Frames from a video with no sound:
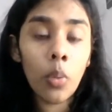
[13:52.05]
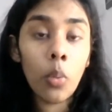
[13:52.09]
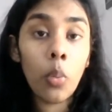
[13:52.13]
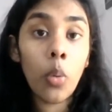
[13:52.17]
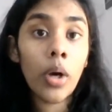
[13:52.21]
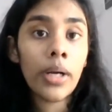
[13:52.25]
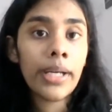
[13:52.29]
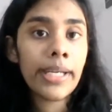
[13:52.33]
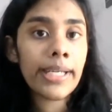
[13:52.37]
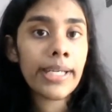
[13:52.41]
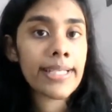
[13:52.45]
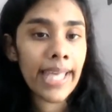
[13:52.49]

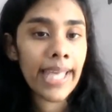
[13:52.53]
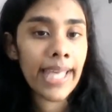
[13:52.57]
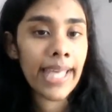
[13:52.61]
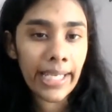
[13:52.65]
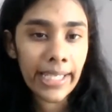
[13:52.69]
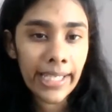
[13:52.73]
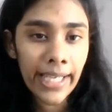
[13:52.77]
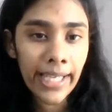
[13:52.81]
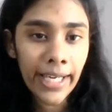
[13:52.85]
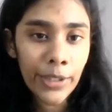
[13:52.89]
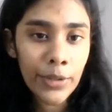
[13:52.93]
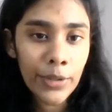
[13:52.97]
What
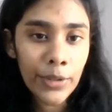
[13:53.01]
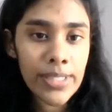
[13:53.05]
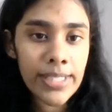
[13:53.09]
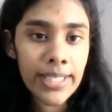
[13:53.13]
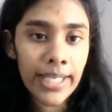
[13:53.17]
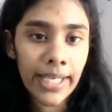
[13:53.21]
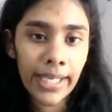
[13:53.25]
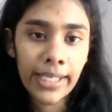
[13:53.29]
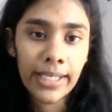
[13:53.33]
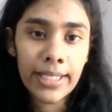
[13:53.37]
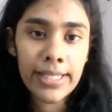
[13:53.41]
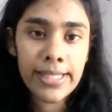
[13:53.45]
exactly are you
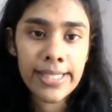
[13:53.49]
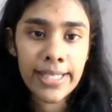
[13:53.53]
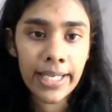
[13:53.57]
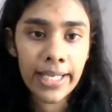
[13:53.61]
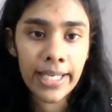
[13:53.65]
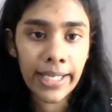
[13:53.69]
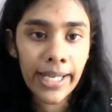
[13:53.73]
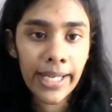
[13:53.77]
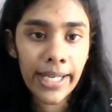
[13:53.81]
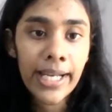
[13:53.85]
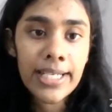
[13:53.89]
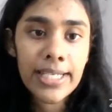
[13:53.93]
saying is
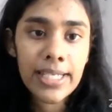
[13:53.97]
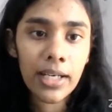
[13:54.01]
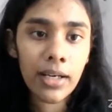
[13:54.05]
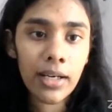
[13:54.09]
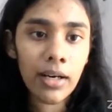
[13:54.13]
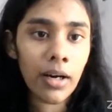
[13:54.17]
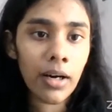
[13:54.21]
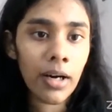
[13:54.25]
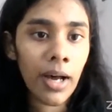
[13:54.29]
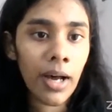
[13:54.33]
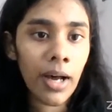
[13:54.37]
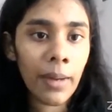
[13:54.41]
correct?
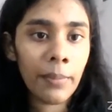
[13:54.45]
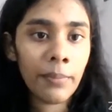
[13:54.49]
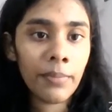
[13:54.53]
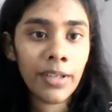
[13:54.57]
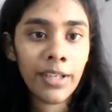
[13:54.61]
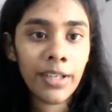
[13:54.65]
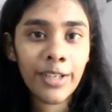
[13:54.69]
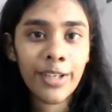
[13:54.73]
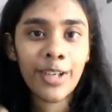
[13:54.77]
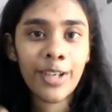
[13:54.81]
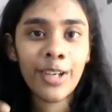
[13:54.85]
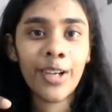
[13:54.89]
I'm a
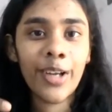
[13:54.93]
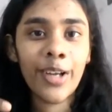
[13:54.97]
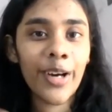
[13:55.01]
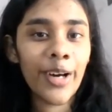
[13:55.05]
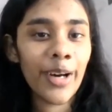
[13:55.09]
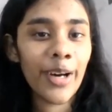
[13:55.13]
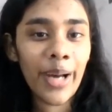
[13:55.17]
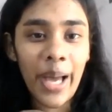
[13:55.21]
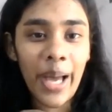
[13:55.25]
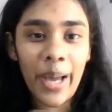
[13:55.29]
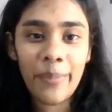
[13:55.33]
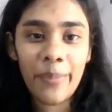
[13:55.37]
little,
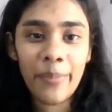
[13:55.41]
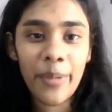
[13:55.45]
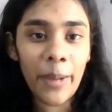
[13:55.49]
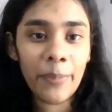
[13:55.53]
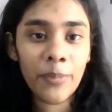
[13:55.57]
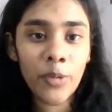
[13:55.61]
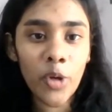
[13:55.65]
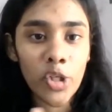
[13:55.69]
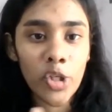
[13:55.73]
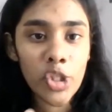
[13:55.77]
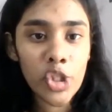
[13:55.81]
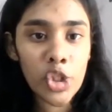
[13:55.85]

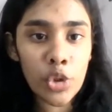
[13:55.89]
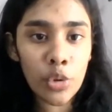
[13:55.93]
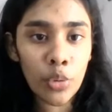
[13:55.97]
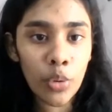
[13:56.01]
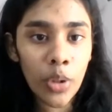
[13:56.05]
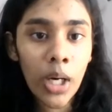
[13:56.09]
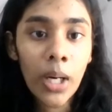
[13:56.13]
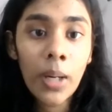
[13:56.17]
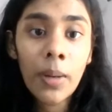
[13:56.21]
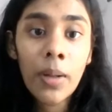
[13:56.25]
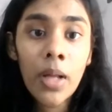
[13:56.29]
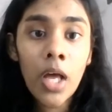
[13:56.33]
I'm not
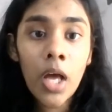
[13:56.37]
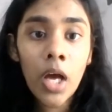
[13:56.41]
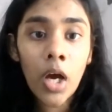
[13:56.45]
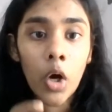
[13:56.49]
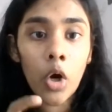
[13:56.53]
sure.